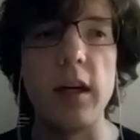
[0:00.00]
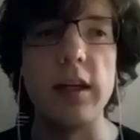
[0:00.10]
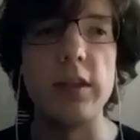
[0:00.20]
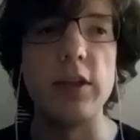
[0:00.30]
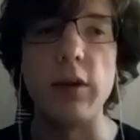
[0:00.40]

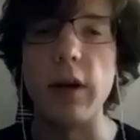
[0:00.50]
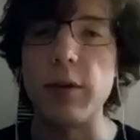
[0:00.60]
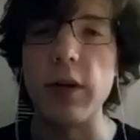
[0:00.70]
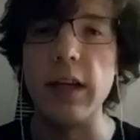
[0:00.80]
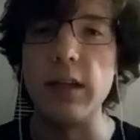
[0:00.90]
don't
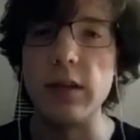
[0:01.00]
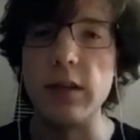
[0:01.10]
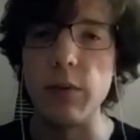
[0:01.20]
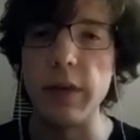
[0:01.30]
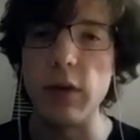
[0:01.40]
upgrade. So
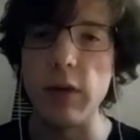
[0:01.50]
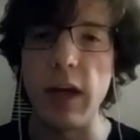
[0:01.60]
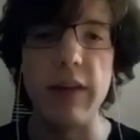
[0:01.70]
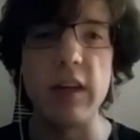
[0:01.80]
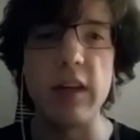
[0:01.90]
we don't
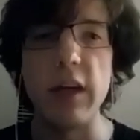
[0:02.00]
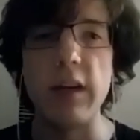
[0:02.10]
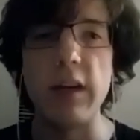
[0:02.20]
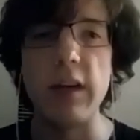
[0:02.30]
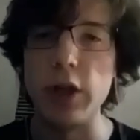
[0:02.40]
have any way to
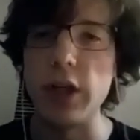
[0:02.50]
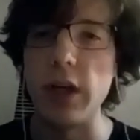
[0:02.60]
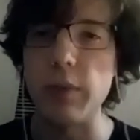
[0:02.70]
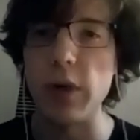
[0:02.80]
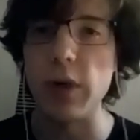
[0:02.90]
push an
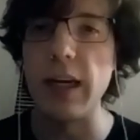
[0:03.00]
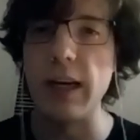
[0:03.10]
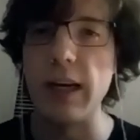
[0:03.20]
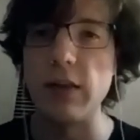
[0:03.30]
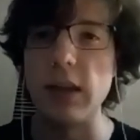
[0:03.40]
upgrade out
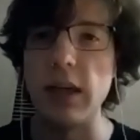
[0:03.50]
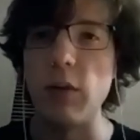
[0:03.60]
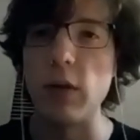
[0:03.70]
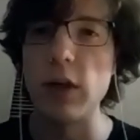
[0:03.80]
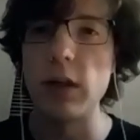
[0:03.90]
to the
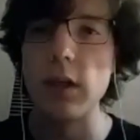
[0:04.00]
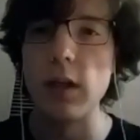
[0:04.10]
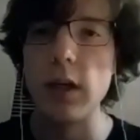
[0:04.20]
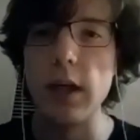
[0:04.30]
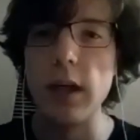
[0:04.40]
network,
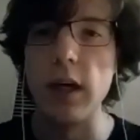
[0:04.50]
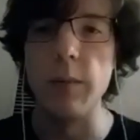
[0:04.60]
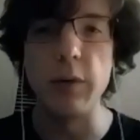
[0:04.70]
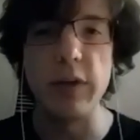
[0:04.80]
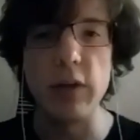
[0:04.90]
but
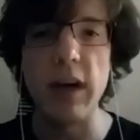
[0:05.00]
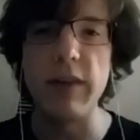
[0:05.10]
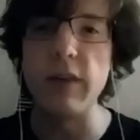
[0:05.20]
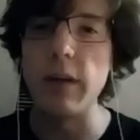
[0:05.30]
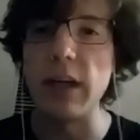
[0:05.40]
we do have an
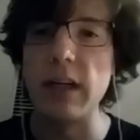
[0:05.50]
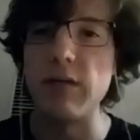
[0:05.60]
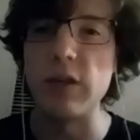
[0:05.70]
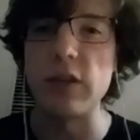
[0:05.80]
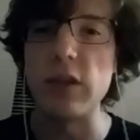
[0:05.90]
upgrade
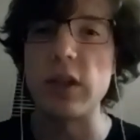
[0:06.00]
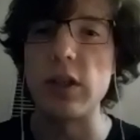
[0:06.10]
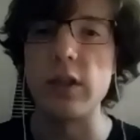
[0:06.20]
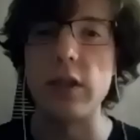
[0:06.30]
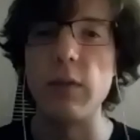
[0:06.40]
infrastructure.
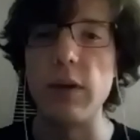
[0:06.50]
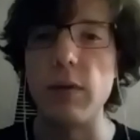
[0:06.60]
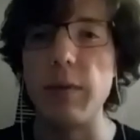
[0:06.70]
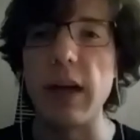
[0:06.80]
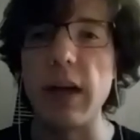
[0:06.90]
So when we
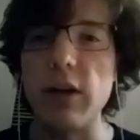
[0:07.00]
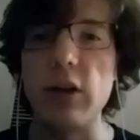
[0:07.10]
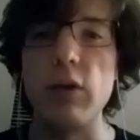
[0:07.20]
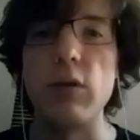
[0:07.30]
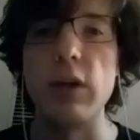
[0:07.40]
put out a
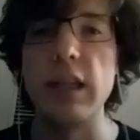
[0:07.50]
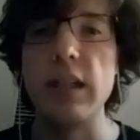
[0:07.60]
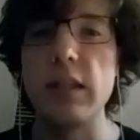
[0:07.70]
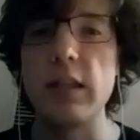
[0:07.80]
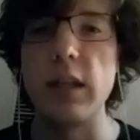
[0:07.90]
new
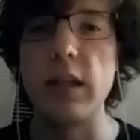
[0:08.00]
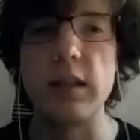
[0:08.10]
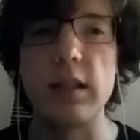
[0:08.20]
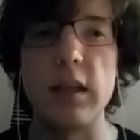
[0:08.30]
release, it's